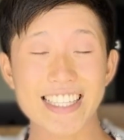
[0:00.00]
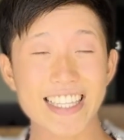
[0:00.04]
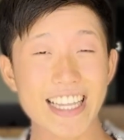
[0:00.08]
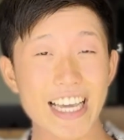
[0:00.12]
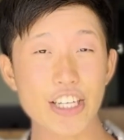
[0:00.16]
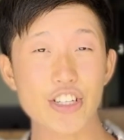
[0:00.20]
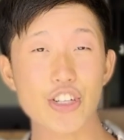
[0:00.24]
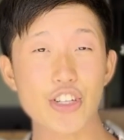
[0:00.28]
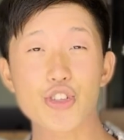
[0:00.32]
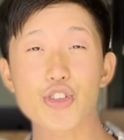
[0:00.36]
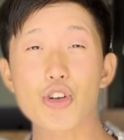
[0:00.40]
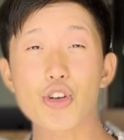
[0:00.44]

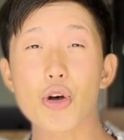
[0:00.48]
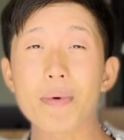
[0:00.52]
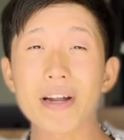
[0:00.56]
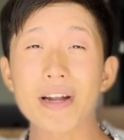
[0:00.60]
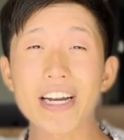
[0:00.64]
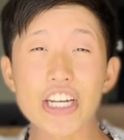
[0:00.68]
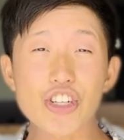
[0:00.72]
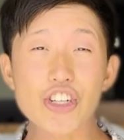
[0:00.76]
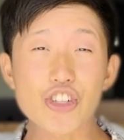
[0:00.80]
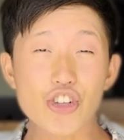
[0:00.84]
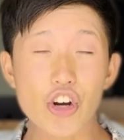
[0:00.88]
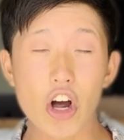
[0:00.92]
led to so
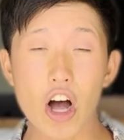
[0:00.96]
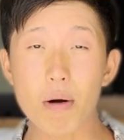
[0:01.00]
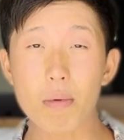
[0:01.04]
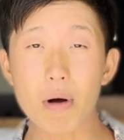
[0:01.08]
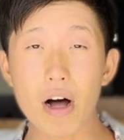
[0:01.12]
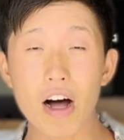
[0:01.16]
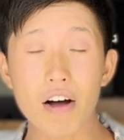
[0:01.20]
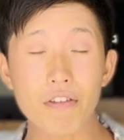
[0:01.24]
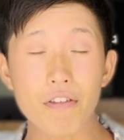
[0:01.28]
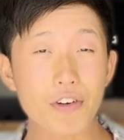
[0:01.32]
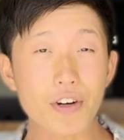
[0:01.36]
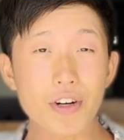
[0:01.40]
many job
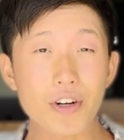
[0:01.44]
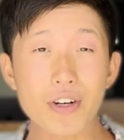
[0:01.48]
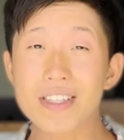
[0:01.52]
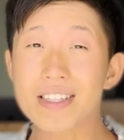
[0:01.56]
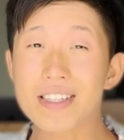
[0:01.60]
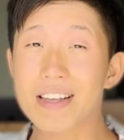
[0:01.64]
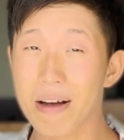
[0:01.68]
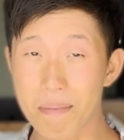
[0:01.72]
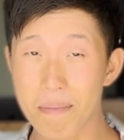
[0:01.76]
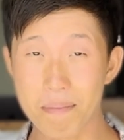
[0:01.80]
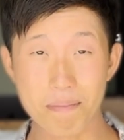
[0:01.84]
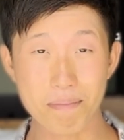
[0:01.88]

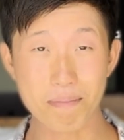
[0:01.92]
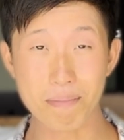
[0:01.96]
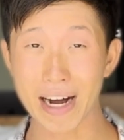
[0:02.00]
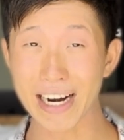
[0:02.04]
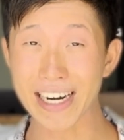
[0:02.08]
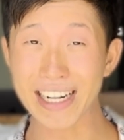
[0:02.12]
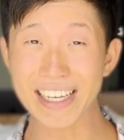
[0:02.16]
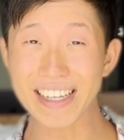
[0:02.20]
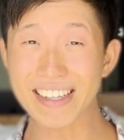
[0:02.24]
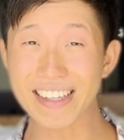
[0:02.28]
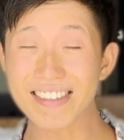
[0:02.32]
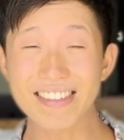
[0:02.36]
offers,
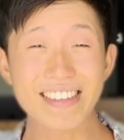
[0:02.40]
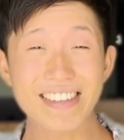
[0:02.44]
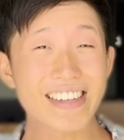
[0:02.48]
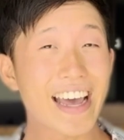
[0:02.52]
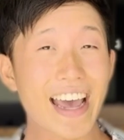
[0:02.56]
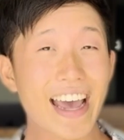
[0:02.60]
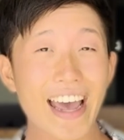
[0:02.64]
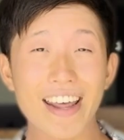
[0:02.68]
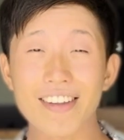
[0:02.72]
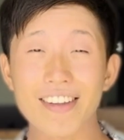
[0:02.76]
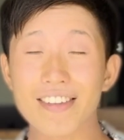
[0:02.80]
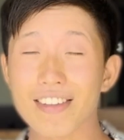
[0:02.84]
money,
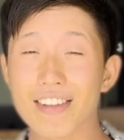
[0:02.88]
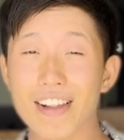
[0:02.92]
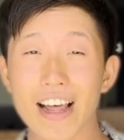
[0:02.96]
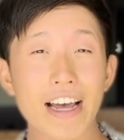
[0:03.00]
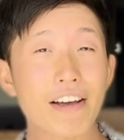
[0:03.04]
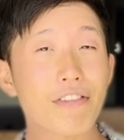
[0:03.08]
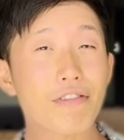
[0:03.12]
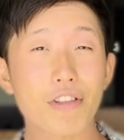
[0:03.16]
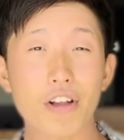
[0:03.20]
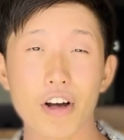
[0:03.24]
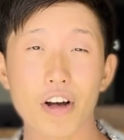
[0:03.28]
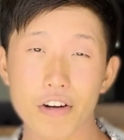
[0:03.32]
and
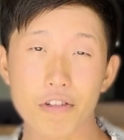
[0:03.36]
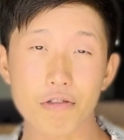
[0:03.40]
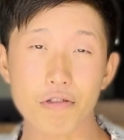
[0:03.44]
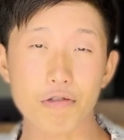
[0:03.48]
lifelong